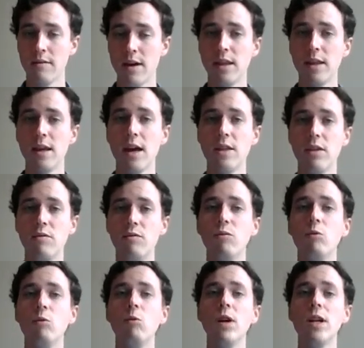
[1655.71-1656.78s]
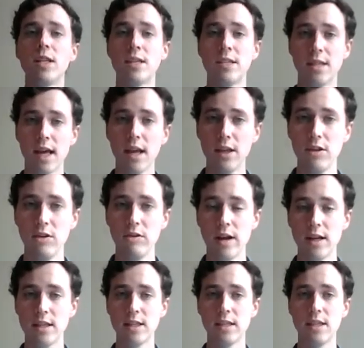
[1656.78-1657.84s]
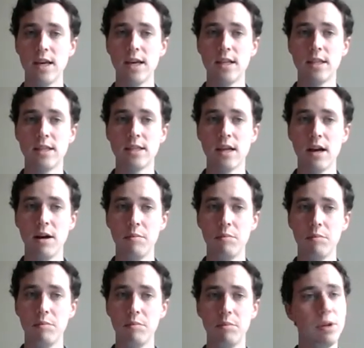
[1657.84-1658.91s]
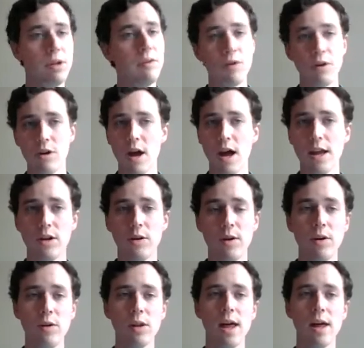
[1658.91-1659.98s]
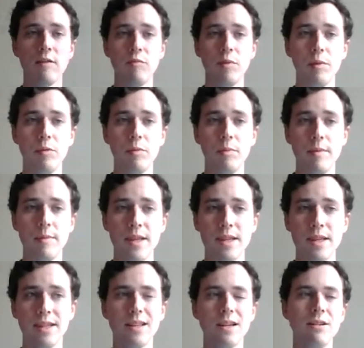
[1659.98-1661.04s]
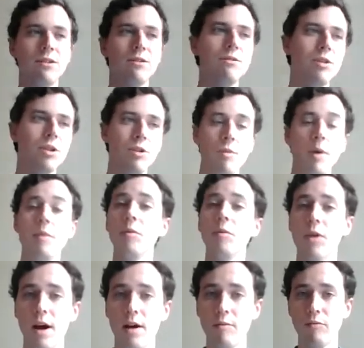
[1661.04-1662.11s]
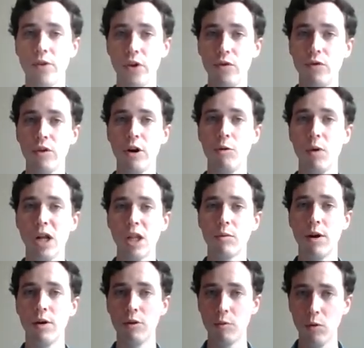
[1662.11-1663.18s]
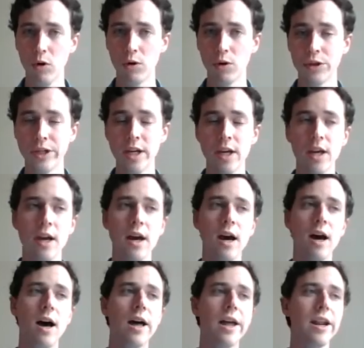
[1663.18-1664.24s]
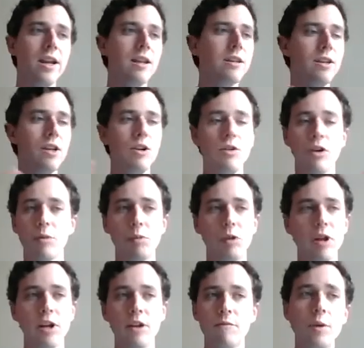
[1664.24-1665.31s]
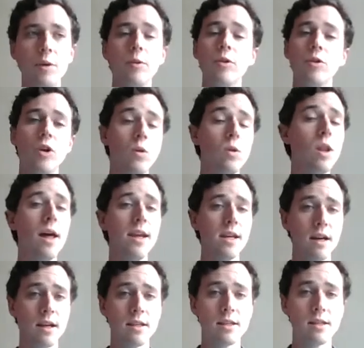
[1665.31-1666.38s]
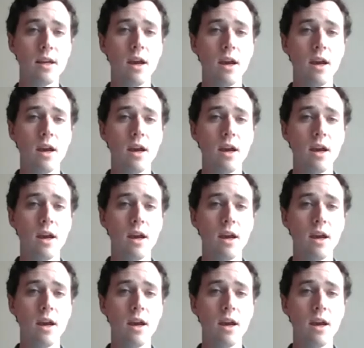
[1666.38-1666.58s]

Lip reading: And what is said in the United States, believe it or not, I know a lot of people maybe think that, maybe we're not viewed very well around the world. And there are plenty of people who don't like us.